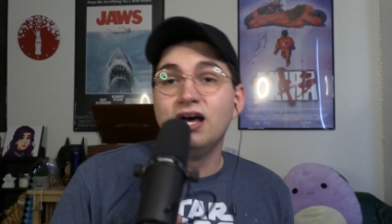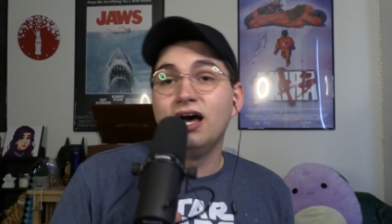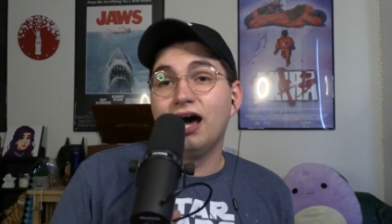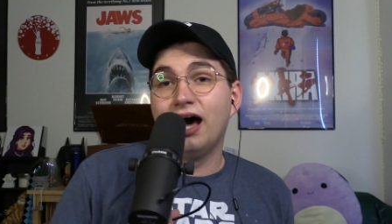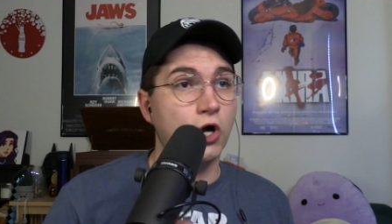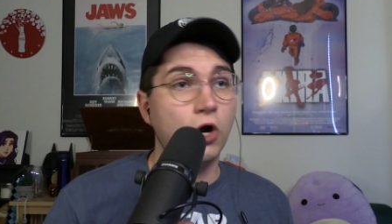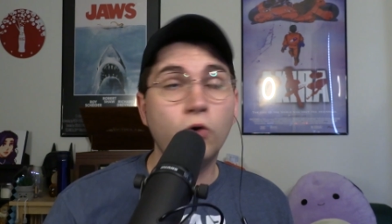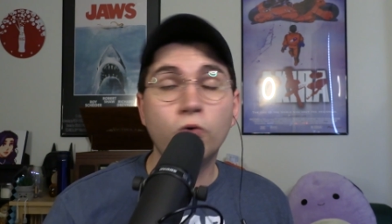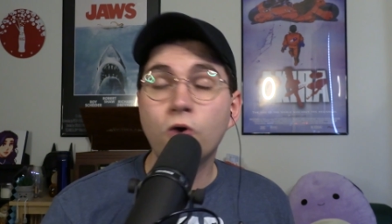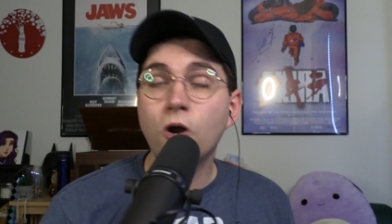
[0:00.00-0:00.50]

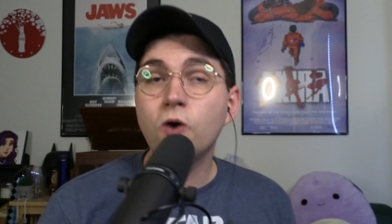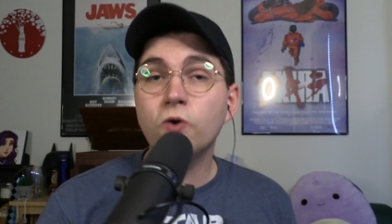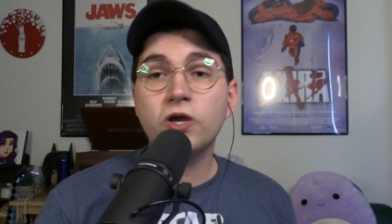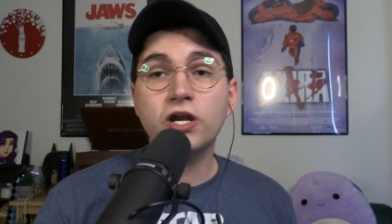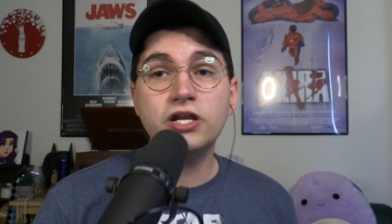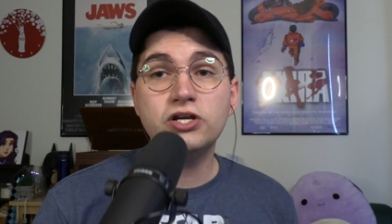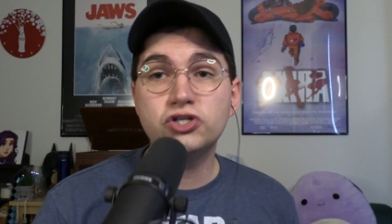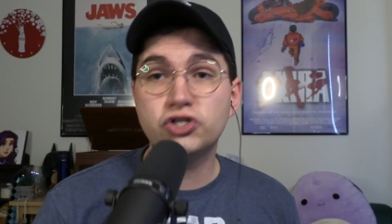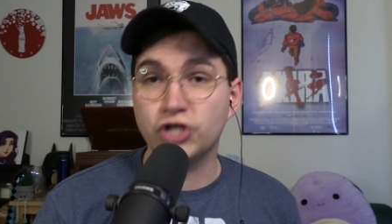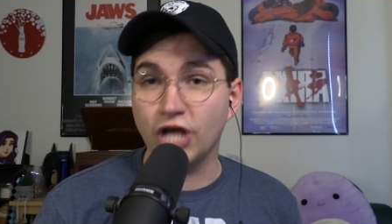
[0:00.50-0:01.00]
Joe
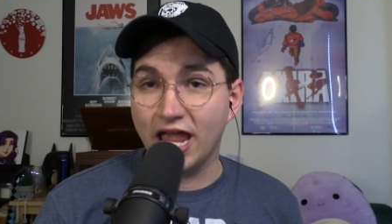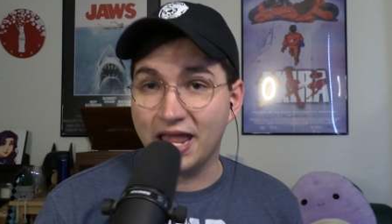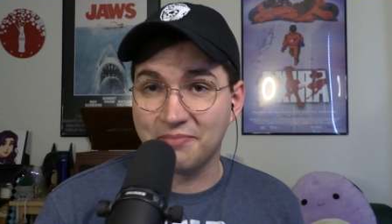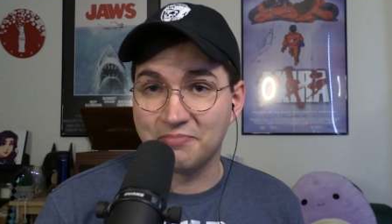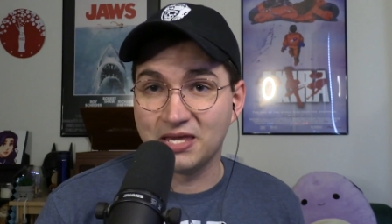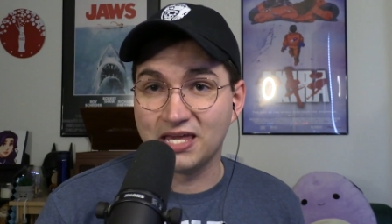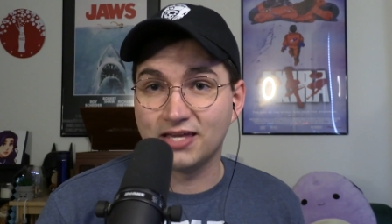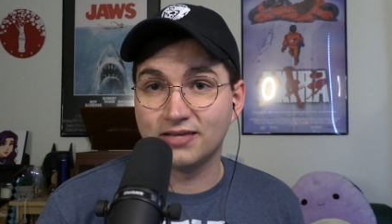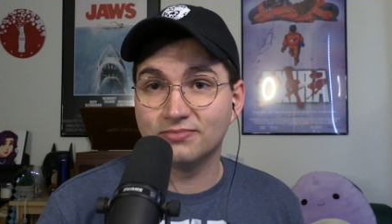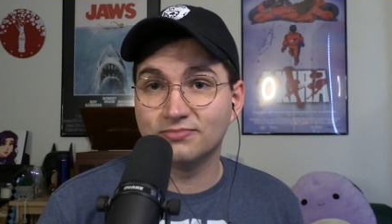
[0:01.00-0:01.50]
Rogan and
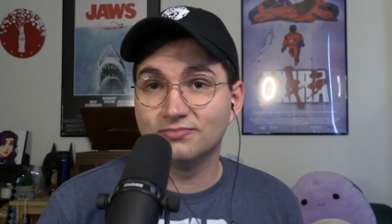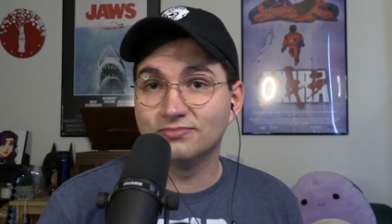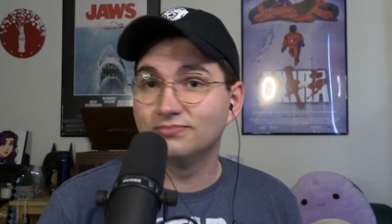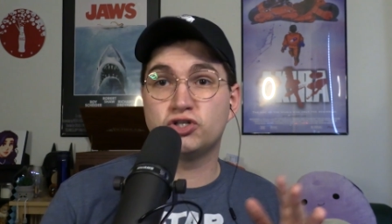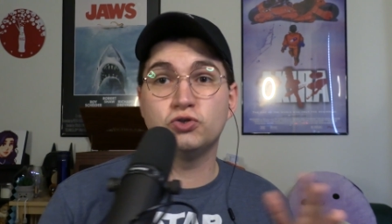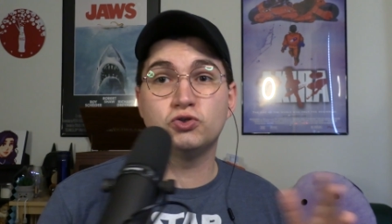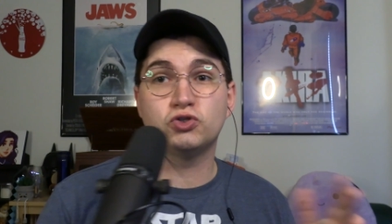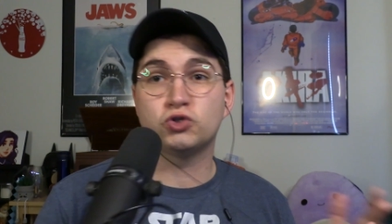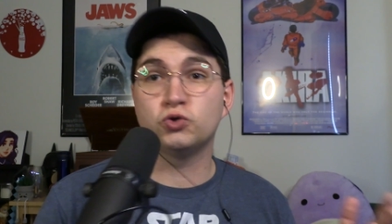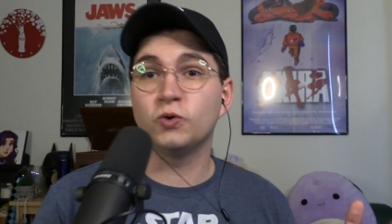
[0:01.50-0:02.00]
Jamie,
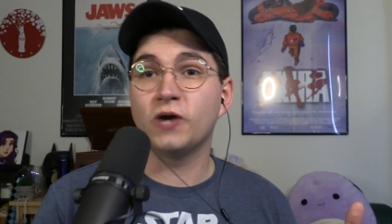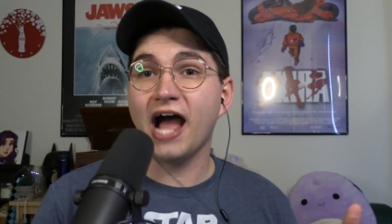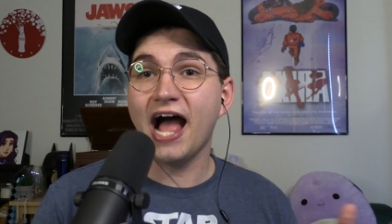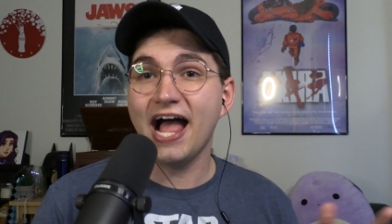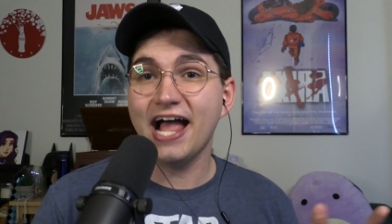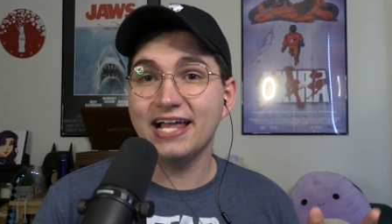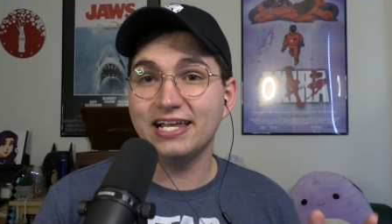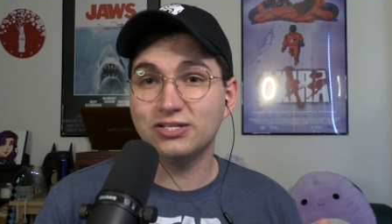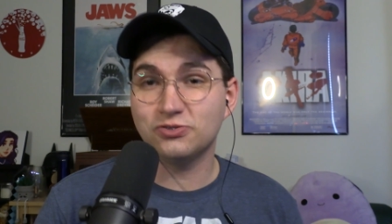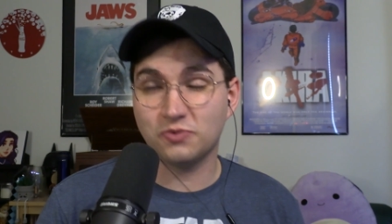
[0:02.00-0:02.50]
two two
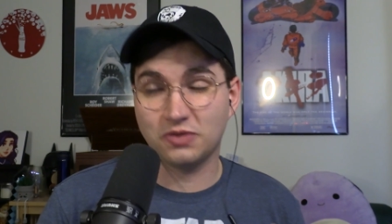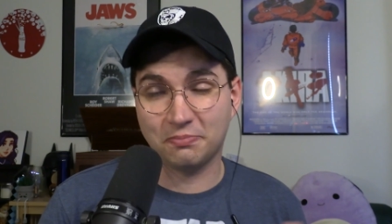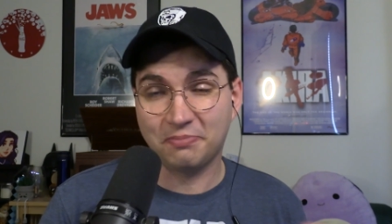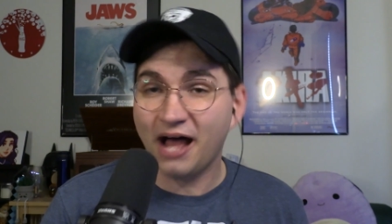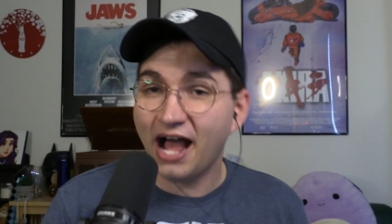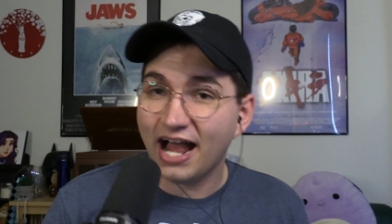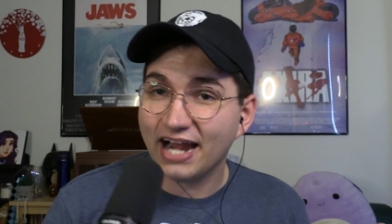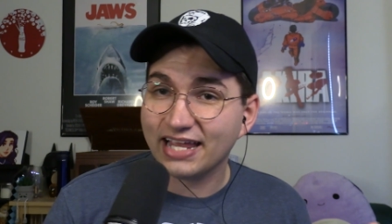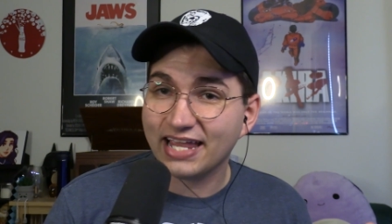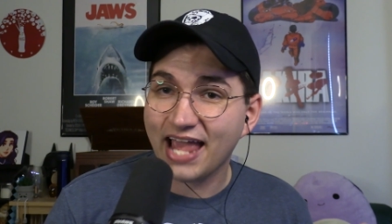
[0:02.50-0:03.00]
guys with a
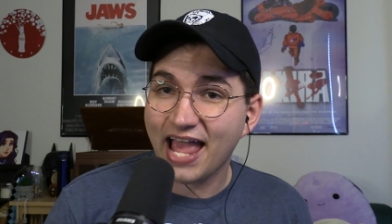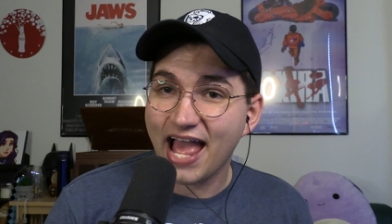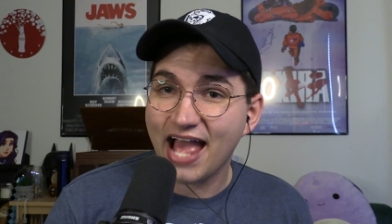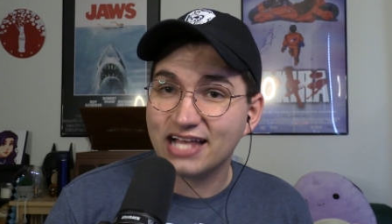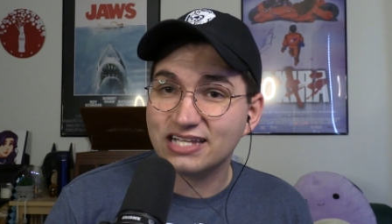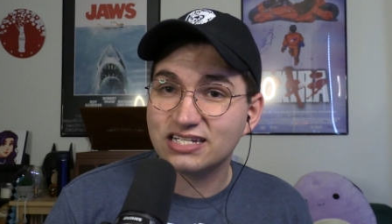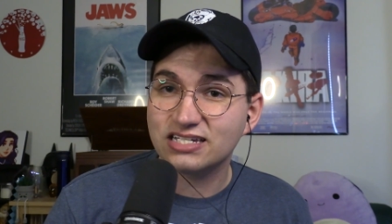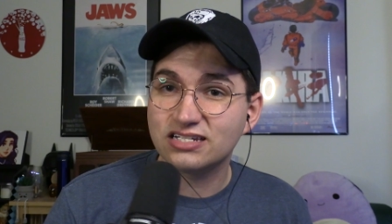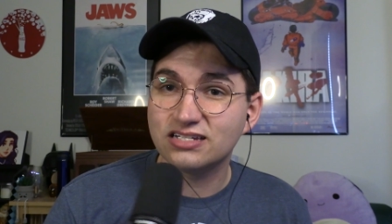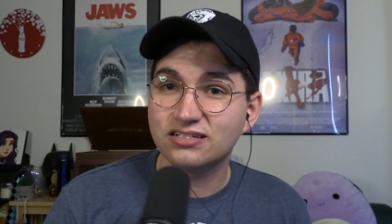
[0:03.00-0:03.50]

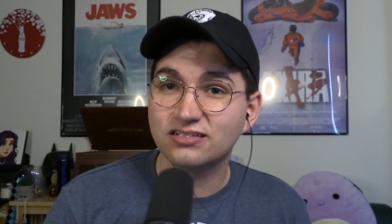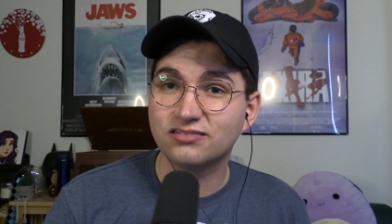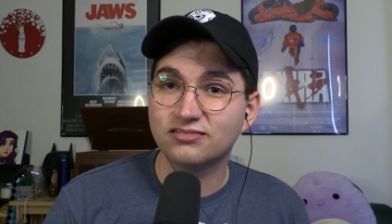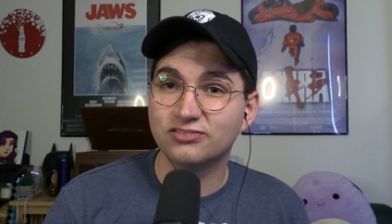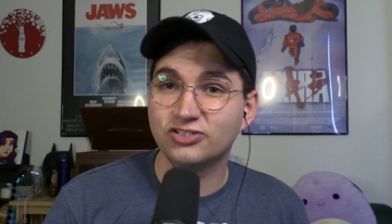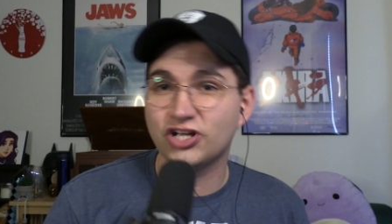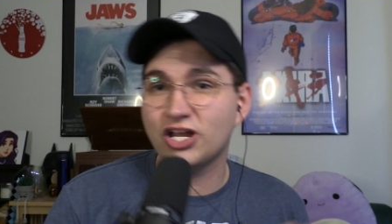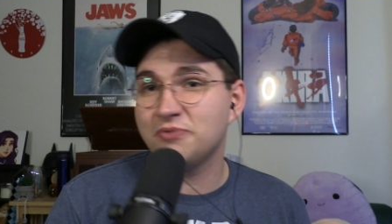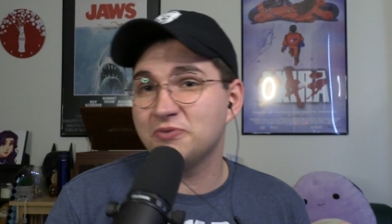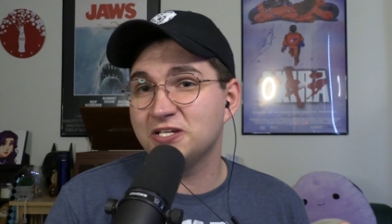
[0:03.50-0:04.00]
podcast.
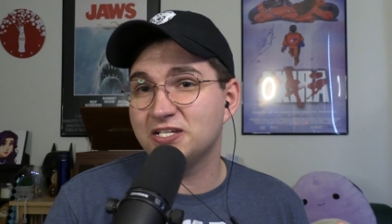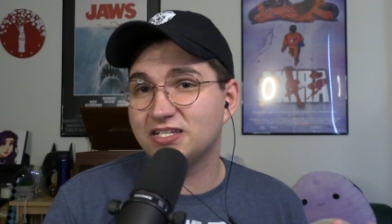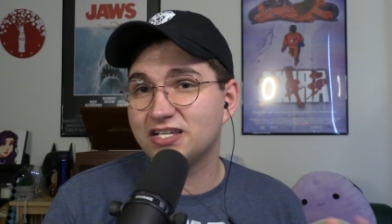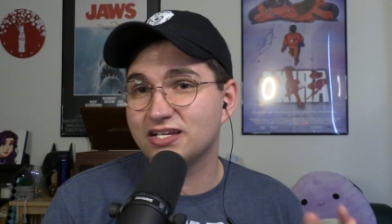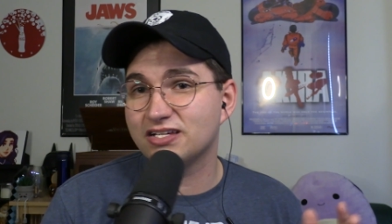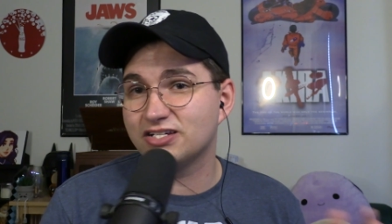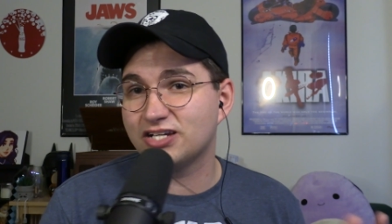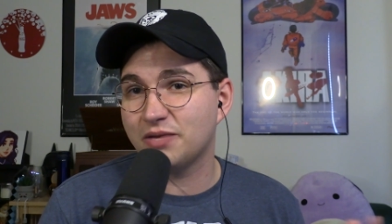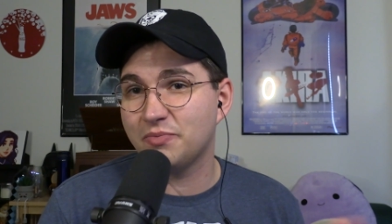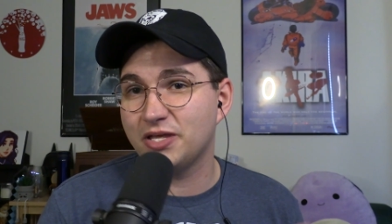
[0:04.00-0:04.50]
Jamie
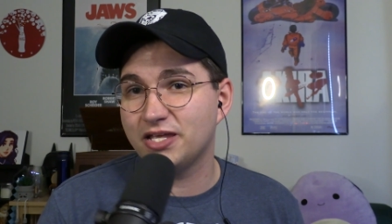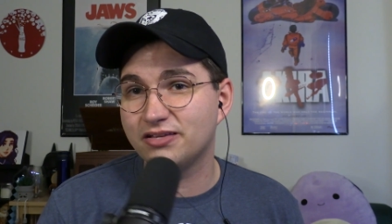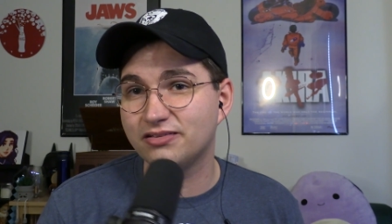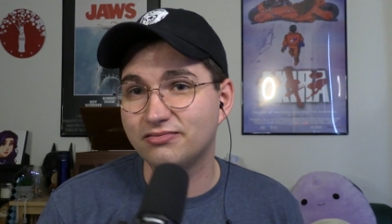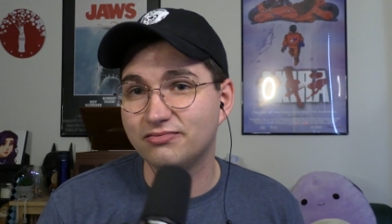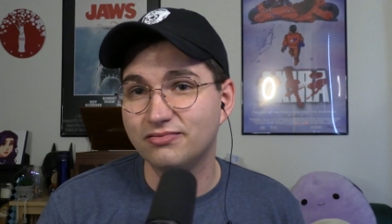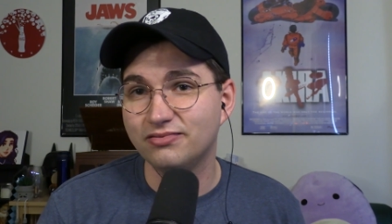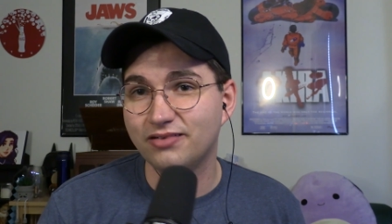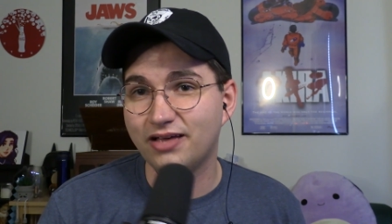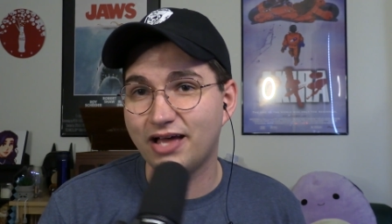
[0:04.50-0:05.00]
Jamie